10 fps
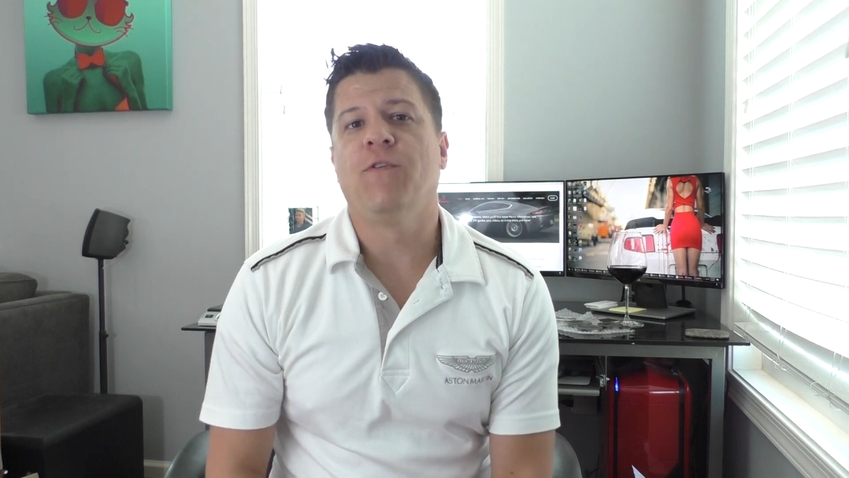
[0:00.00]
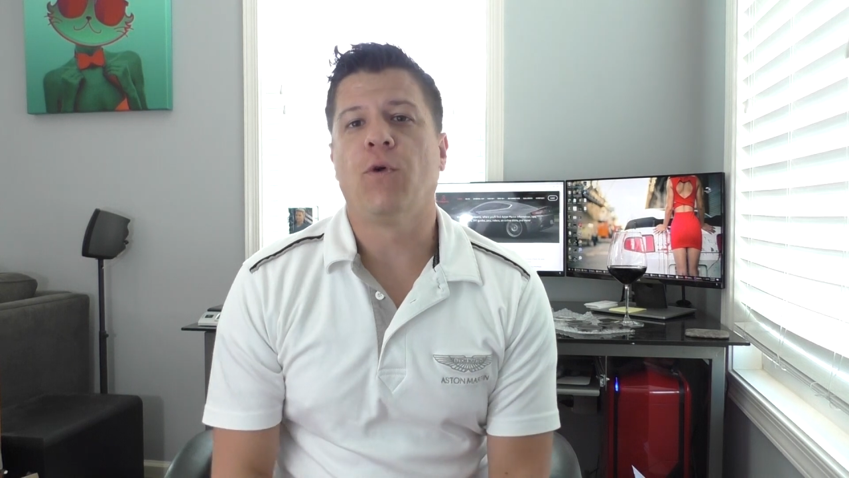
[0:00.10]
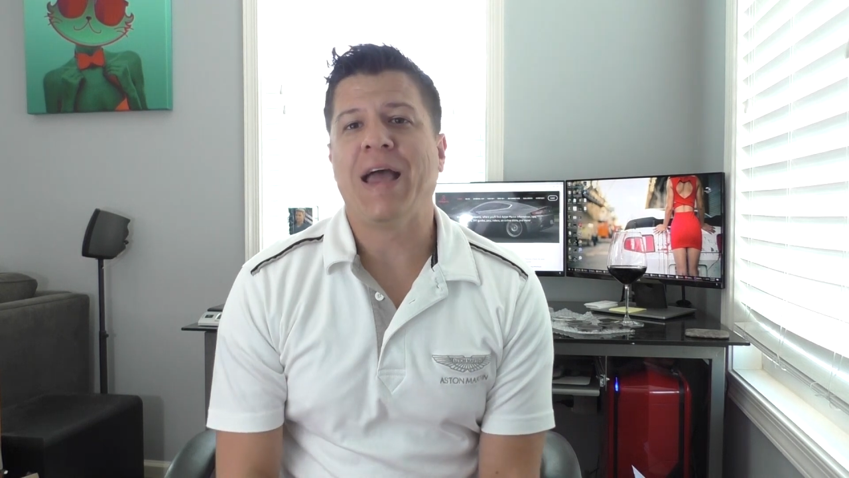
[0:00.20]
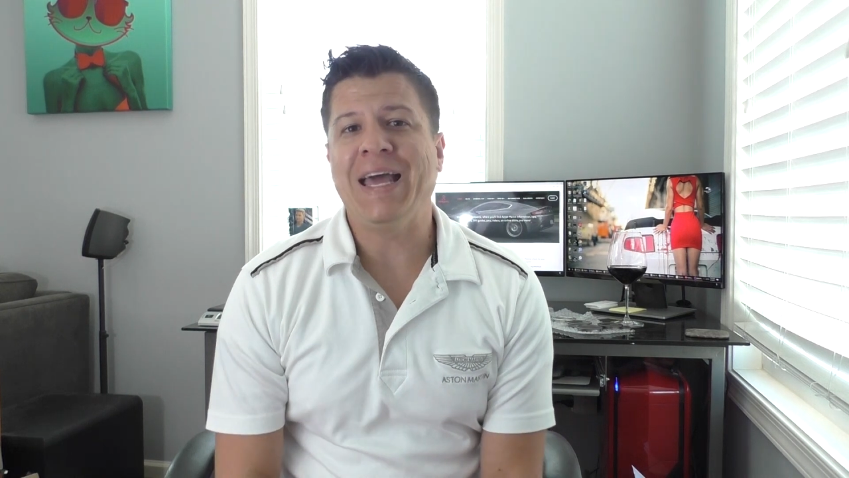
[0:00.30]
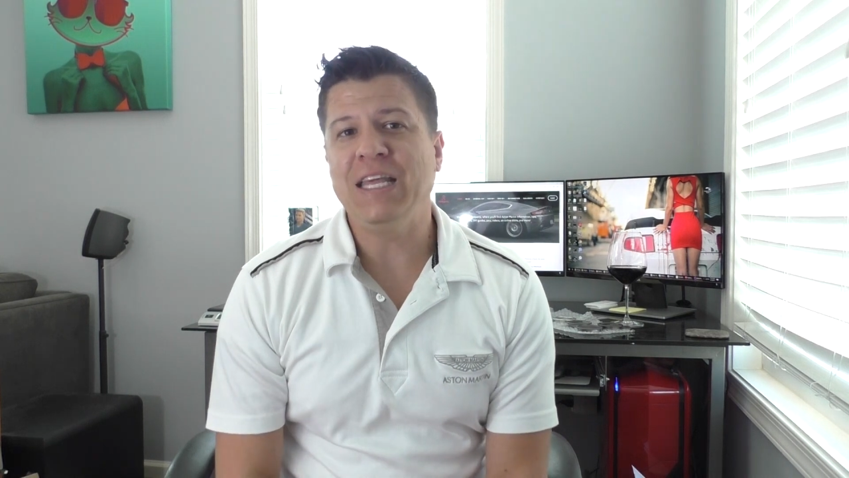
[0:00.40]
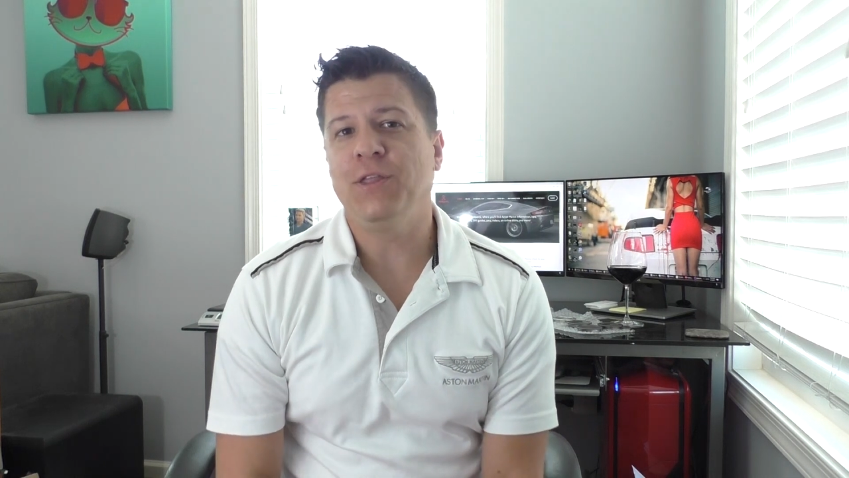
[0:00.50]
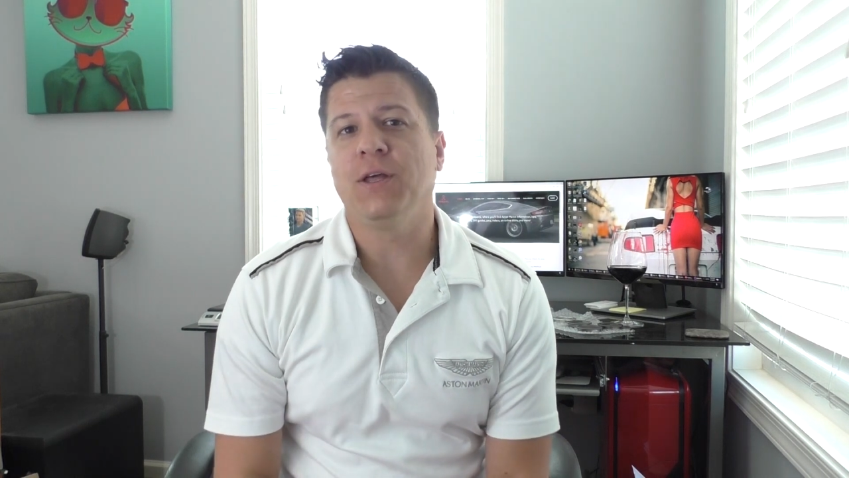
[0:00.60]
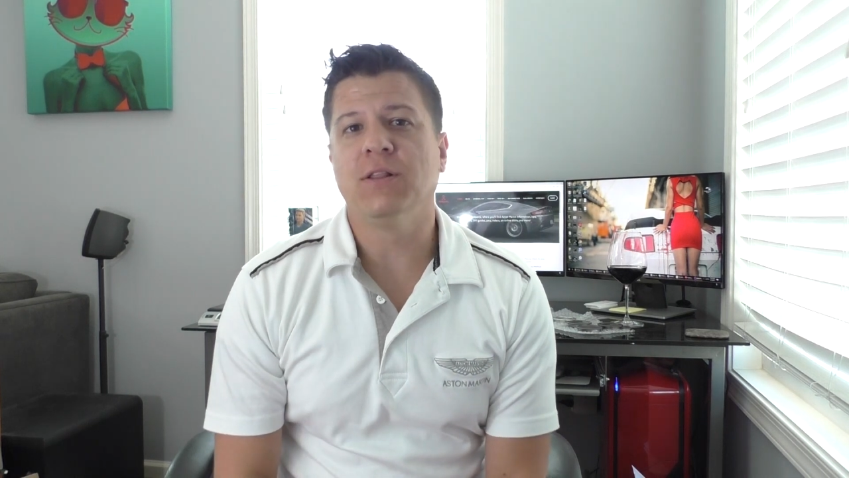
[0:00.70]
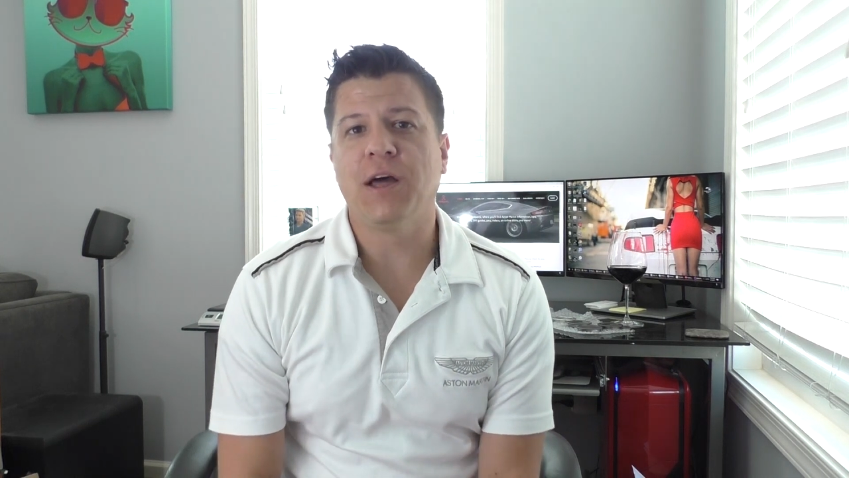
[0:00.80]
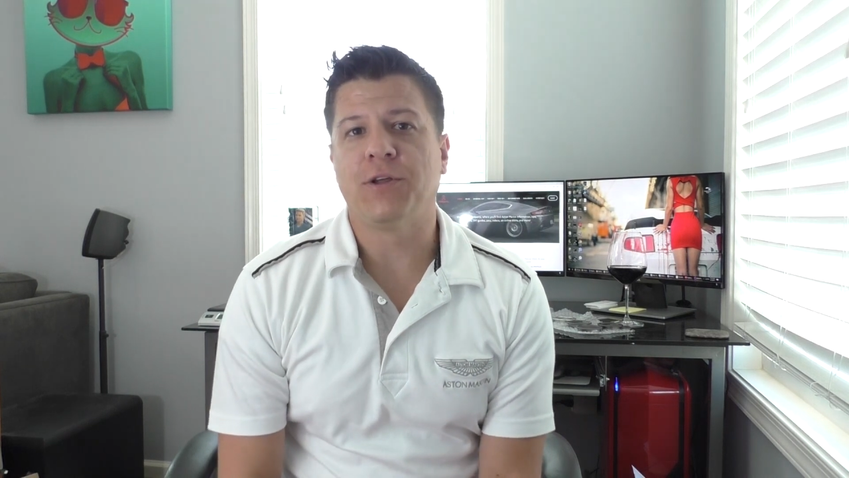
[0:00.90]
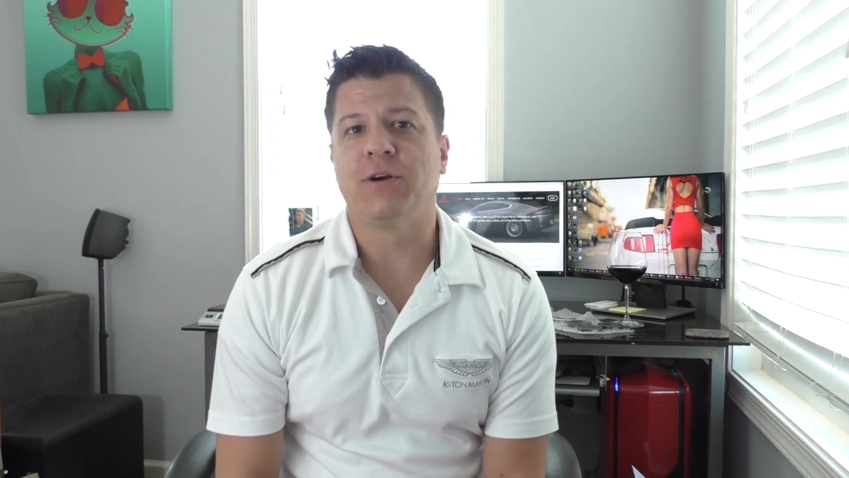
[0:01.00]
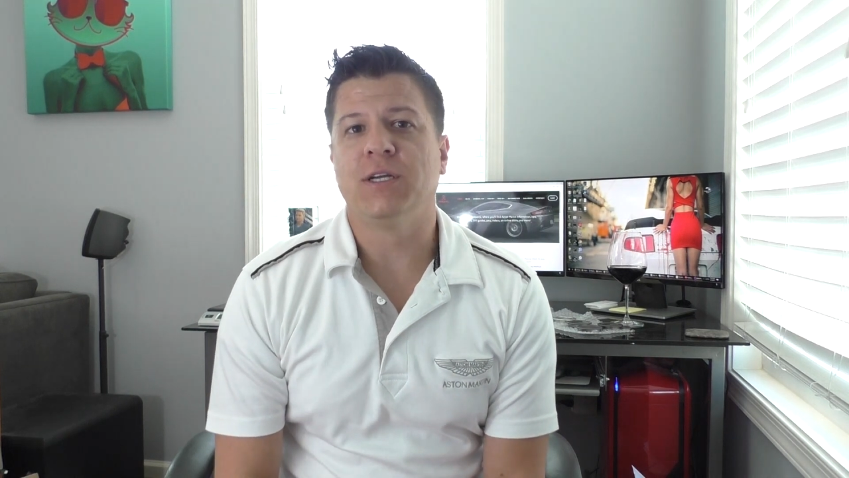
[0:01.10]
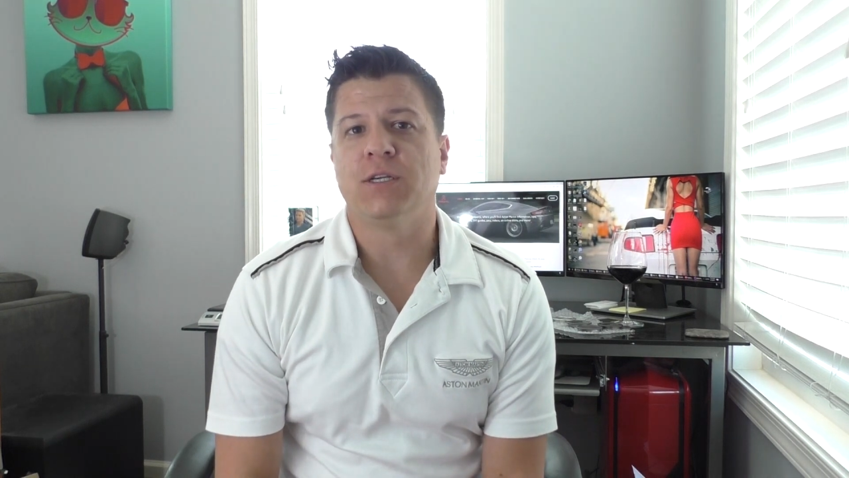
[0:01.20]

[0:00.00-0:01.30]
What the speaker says: for anything leather